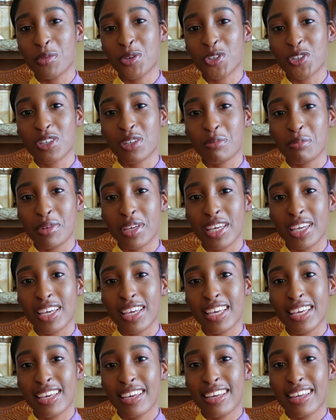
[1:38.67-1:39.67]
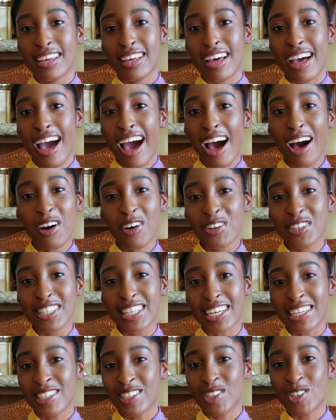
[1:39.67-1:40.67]
You should be
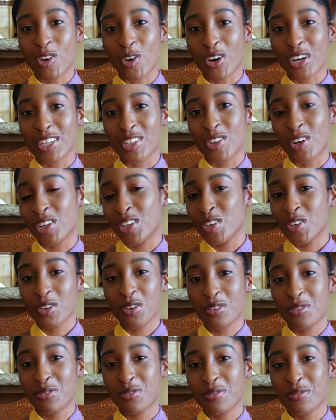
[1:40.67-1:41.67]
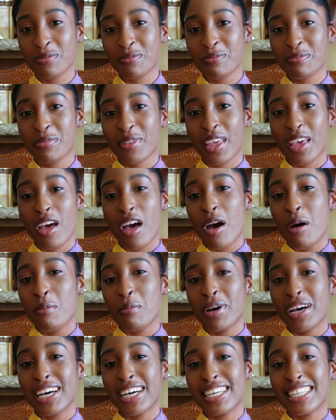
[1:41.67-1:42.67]
out enjoying your youth.
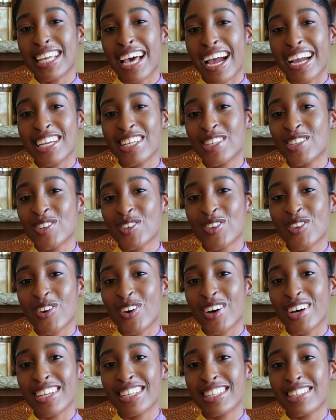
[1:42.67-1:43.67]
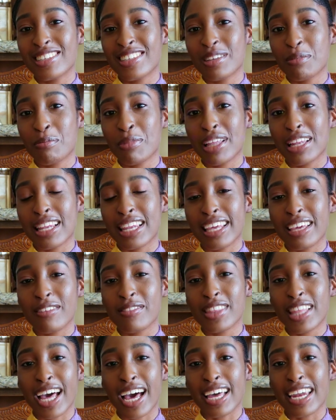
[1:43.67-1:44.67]
But I do not
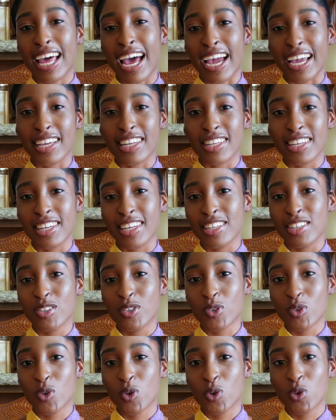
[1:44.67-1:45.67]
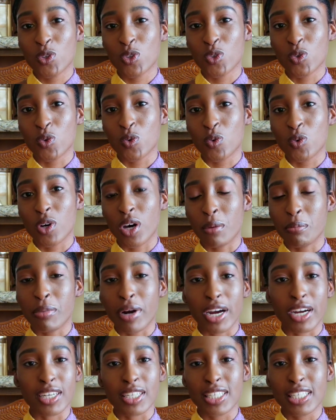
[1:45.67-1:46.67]
believe that I need to go to a
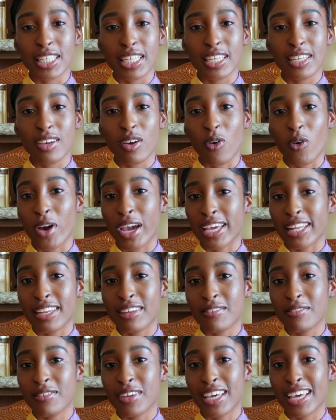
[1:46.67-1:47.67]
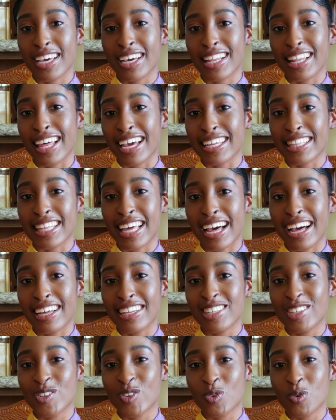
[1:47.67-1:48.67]
party or anything like
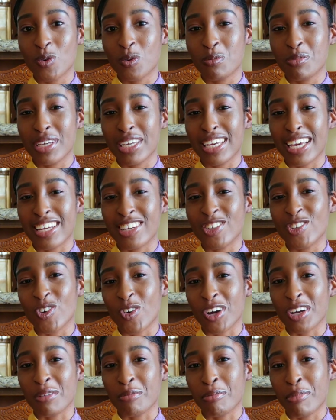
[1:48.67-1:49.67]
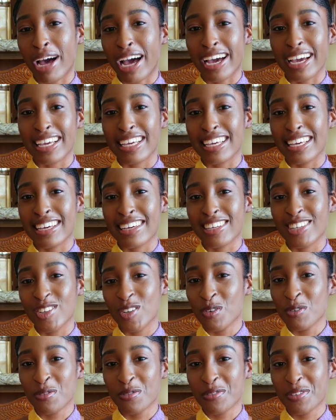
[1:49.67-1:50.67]
that to be enjoying my
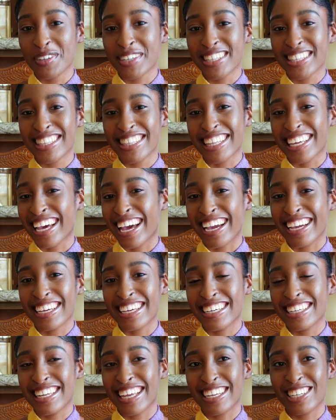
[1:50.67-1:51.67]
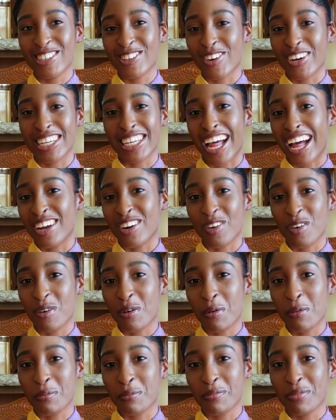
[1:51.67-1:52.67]
youth. I can enjoy it at
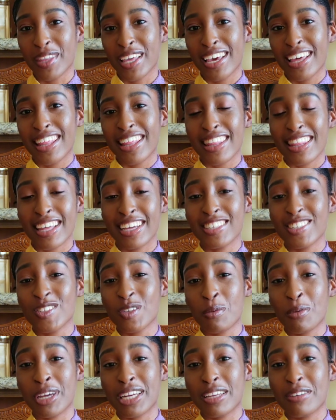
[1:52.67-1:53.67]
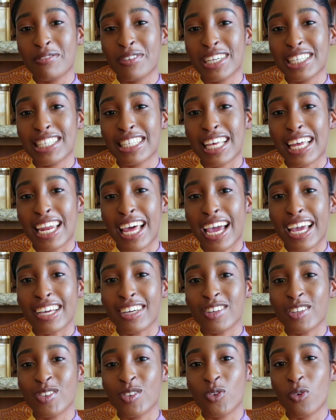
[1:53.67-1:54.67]
home. There's so many things that I
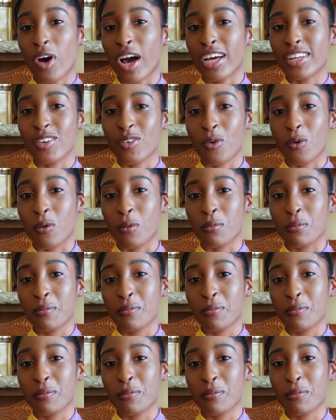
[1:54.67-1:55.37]
can do at home.